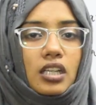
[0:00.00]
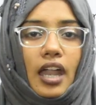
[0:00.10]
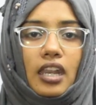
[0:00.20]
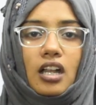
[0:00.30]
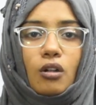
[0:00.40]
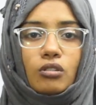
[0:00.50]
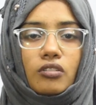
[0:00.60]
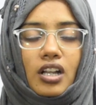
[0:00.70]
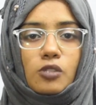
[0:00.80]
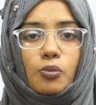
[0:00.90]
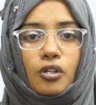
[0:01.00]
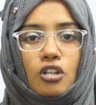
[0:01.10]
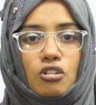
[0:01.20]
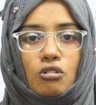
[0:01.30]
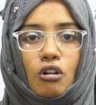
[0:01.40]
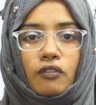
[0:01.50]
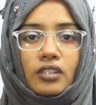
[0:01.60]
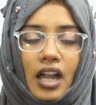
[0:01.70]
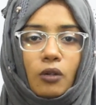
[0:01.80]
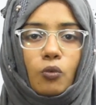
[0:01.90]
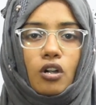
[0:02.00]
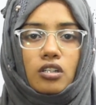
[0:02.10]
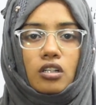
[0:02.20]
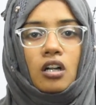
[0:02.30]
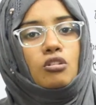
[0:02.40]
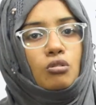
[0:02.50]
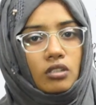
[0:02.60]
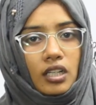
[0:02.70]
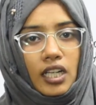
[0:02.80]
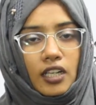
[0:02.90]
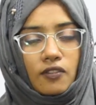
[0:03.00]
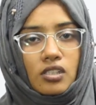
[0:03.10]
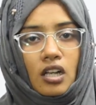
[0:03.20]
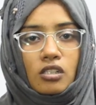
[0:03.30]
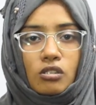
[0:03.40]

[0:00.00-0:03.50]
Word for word: in carrying out the transportation of that water to the leaves.